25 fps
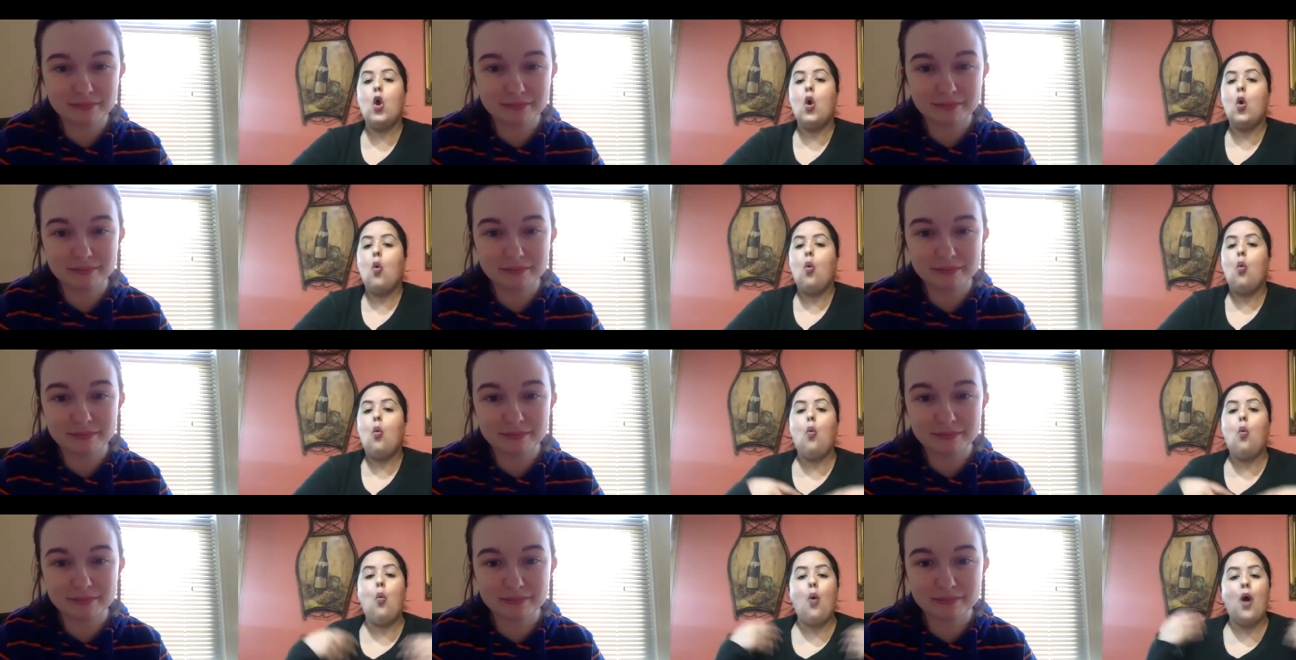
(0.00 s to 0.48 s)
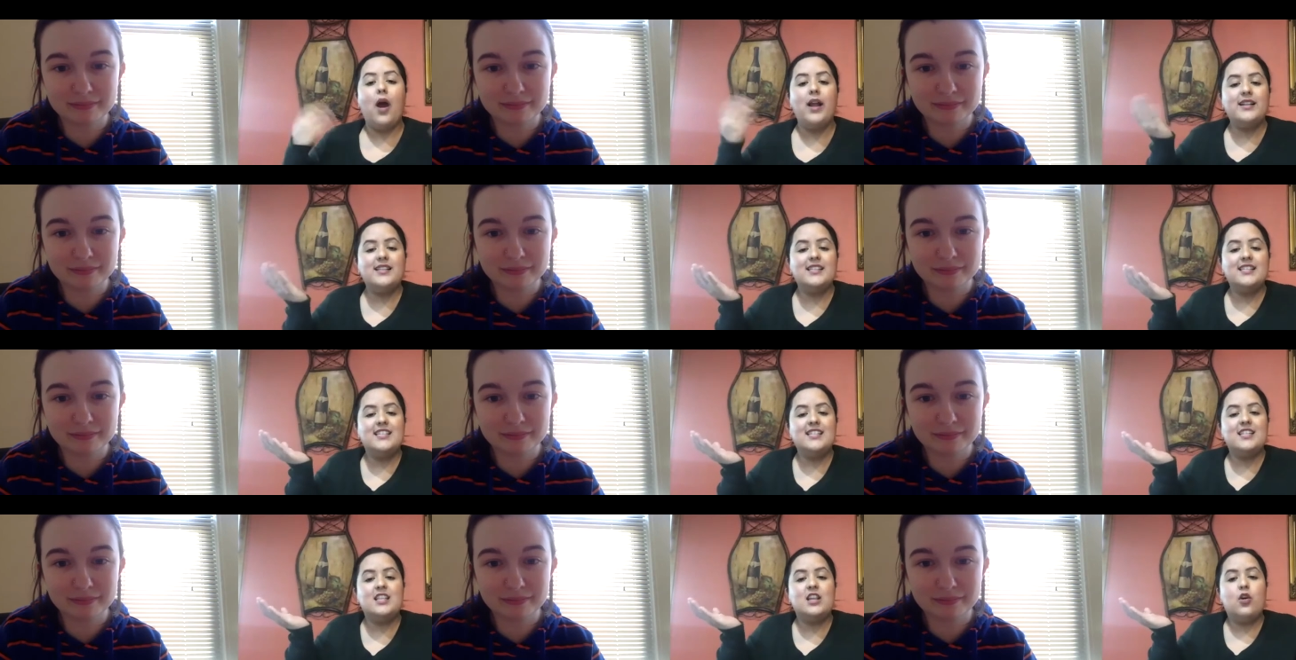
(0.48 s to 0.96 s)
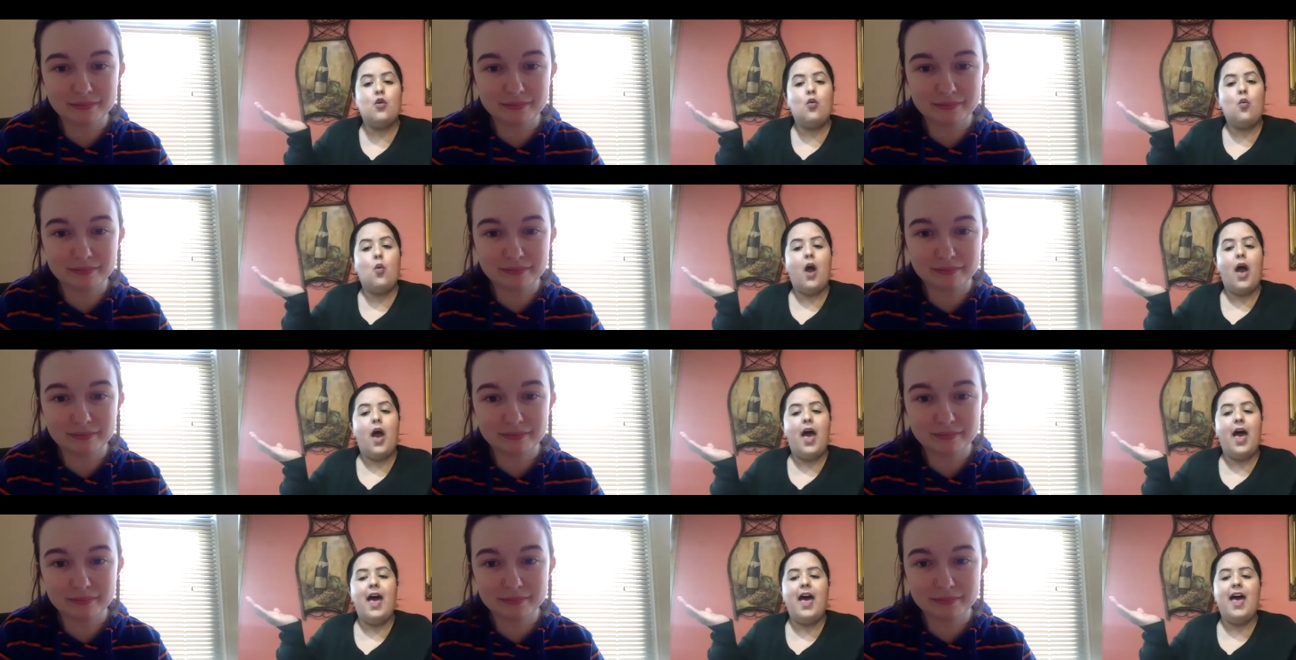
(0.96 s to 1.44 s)
Speaker 1: What's the
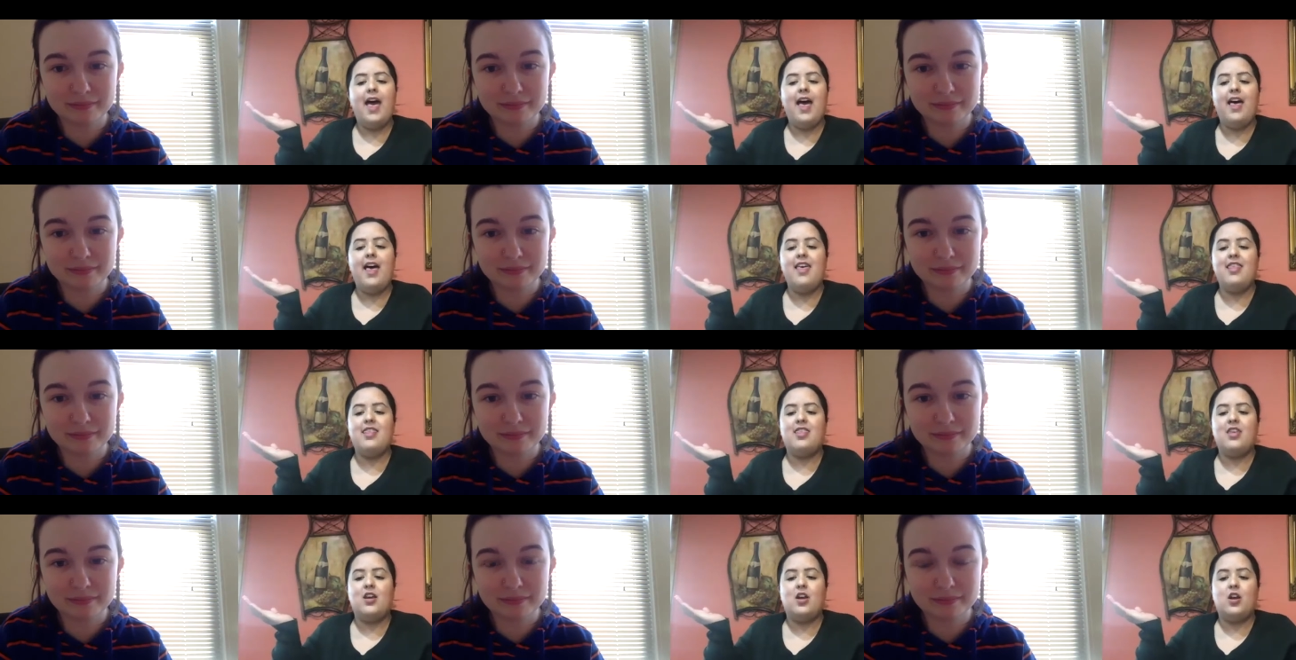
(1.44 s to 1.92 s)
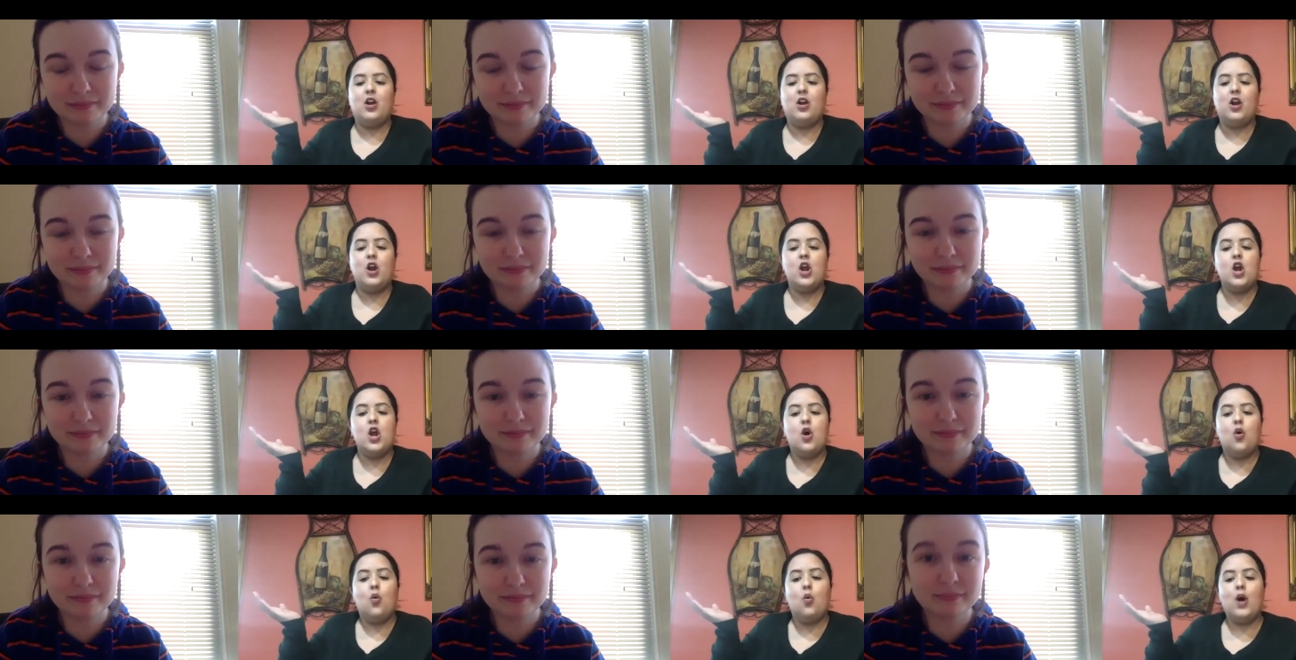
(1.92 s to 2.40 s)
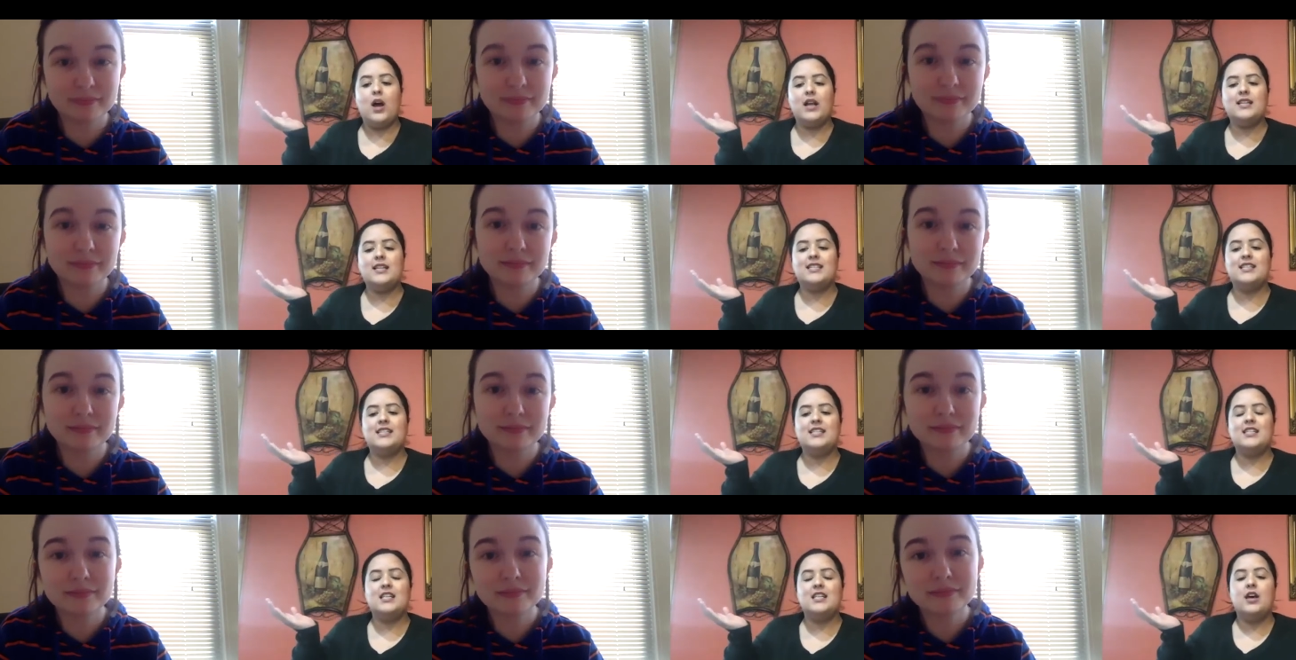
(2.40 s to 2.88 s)
weather?
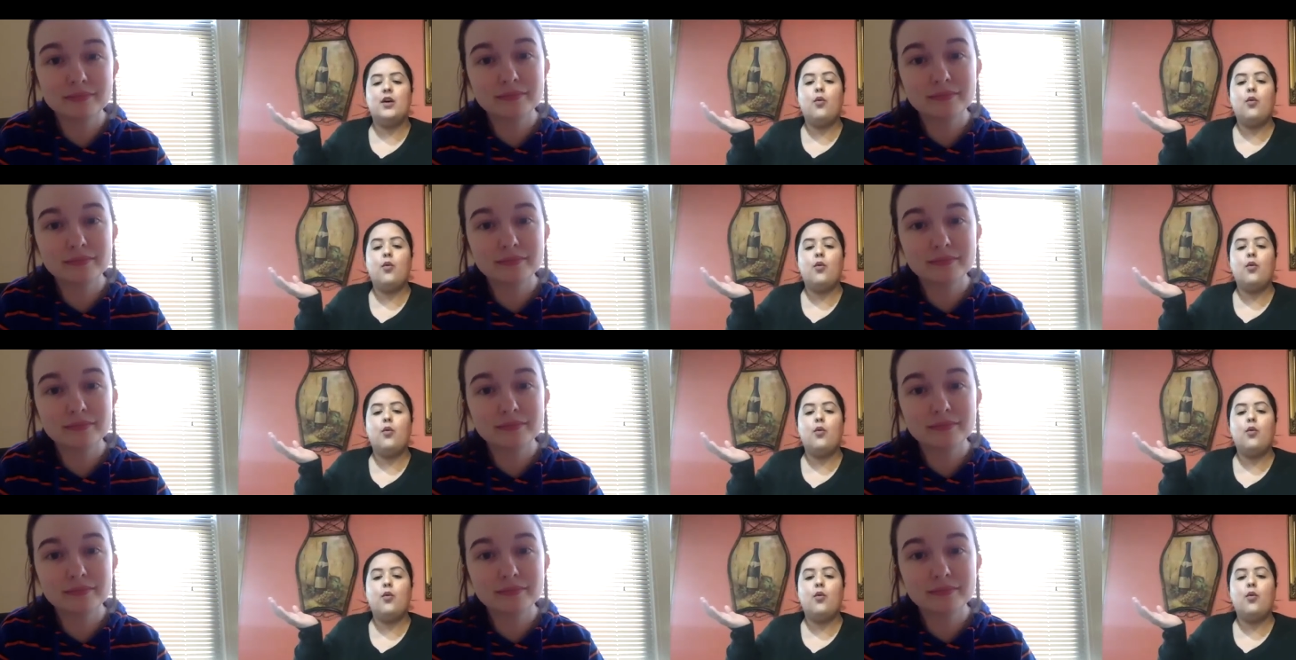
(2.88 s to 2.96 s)
What's the